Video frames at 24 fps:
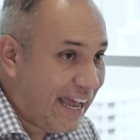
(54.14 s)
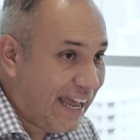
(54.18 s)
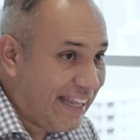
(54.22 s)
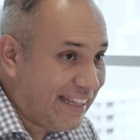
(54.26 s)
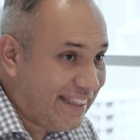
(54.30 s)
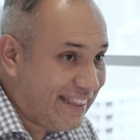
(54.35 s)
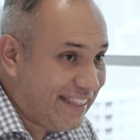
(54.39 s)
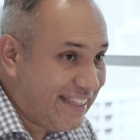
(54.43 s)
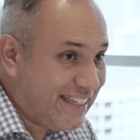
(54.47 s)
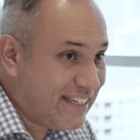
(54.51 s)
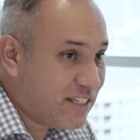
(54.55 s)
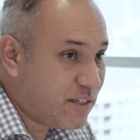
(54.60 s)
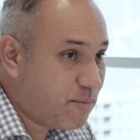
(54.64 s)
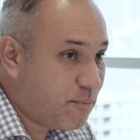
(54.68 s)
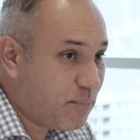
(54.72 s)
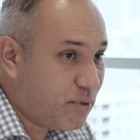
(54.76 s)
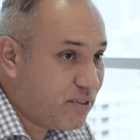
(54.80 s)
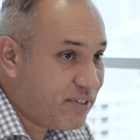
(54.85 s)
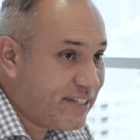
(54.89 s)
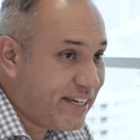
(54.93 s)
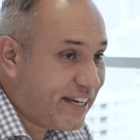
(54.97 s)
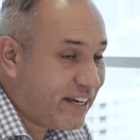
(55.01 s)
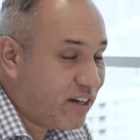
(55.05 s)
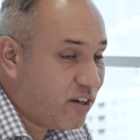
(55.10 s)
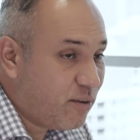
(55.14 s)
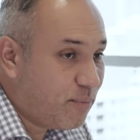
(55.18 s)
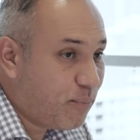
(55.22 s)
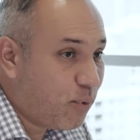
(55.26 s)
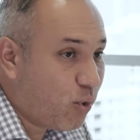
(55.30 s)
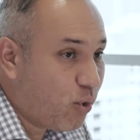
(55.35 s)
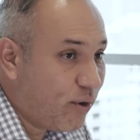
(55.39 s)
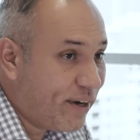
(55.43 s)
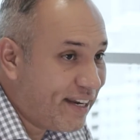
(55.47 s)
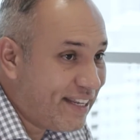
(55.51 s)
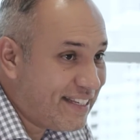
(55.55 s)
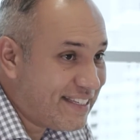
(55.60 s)
at this particular
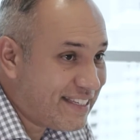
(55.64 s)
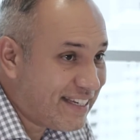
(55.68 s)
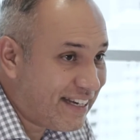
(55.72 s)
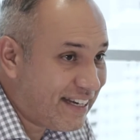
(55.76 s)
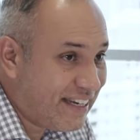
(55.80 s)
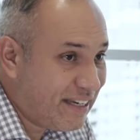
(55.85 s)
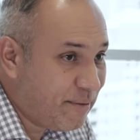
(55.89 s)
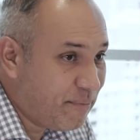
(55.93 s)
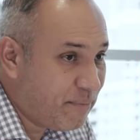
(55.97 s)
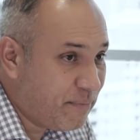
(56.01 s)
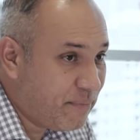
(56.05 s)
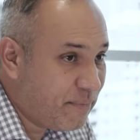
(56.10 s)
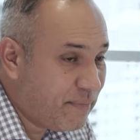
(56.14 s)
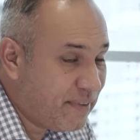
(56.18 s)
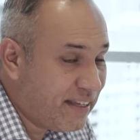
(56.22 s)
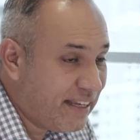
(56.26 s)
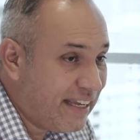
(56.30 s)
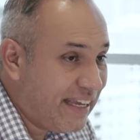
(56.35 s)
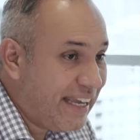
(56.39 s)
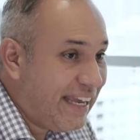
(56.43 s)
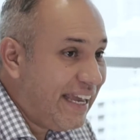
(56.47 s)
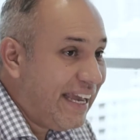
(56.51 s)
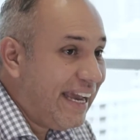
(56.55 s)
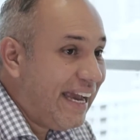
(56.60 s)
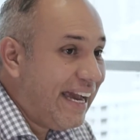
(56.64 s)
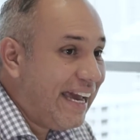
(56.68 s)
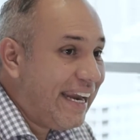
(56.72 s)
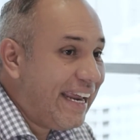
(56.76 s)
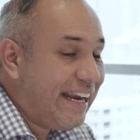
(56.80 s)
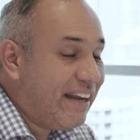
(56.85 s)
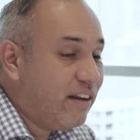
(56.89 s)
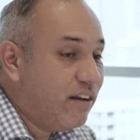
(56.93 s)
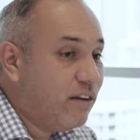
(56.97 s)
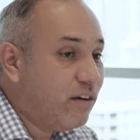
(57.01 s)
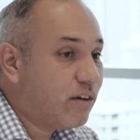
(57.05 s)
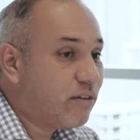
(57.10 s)
point in time, and I
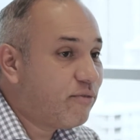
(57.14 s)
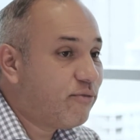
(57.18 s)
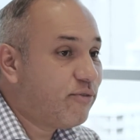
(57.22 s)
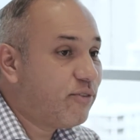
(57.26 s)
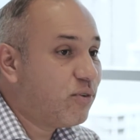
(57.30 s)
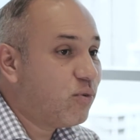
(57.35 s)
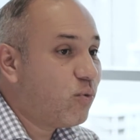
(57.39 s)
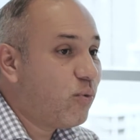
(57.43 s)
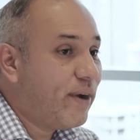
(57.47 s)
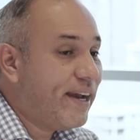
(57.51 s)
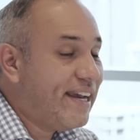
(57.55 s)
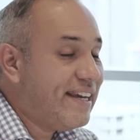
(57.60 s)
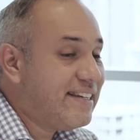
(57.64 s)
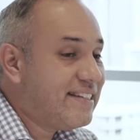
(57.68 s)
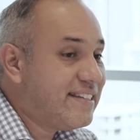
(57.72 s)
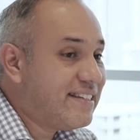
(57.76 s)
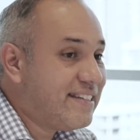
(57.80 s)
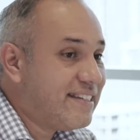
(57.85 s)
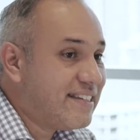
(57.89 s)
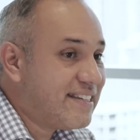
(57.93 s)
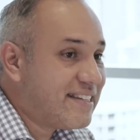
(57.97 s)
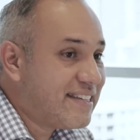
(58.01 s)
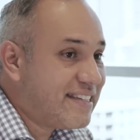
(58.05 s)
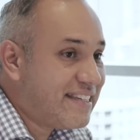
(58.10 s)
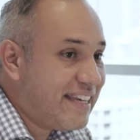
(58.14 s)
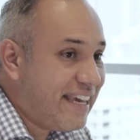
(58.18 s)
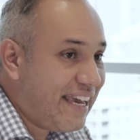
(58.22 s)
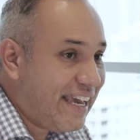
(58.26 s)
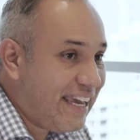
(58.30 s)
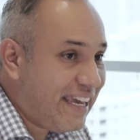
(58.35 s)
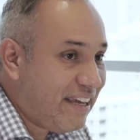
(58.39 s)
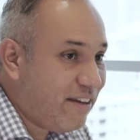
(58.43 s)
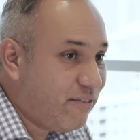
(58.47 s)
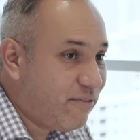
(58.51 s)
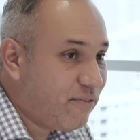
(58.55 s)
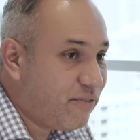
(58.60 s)
looked for ways to
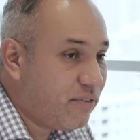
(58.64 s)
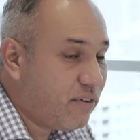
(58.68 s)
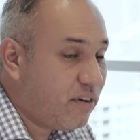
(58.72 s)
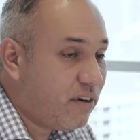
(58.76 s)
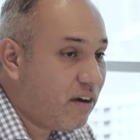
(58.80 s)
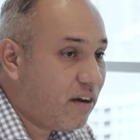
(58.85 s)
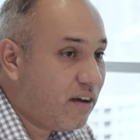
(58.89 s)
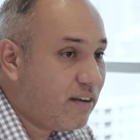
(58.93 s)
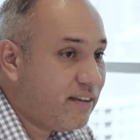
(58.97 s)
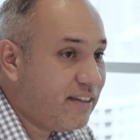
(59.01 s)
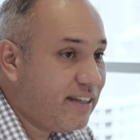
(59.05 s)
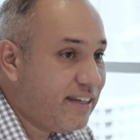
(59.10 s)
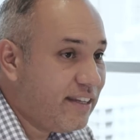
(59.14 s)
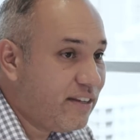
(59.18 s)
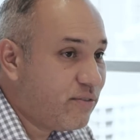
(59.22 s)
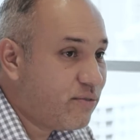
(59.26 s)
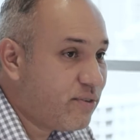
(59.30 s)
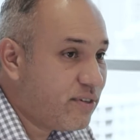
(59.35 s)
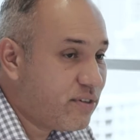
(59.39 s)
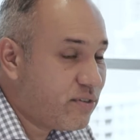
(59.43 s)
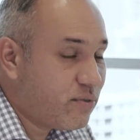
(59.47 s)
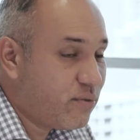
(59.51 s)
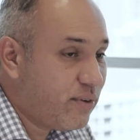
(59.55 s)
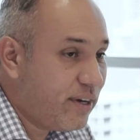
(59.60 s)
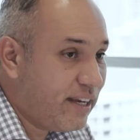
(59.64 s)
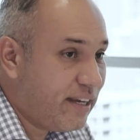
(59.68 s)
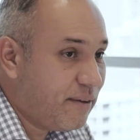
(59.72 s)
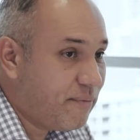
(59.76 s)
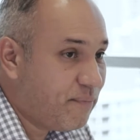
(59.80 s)
save on the interest rate,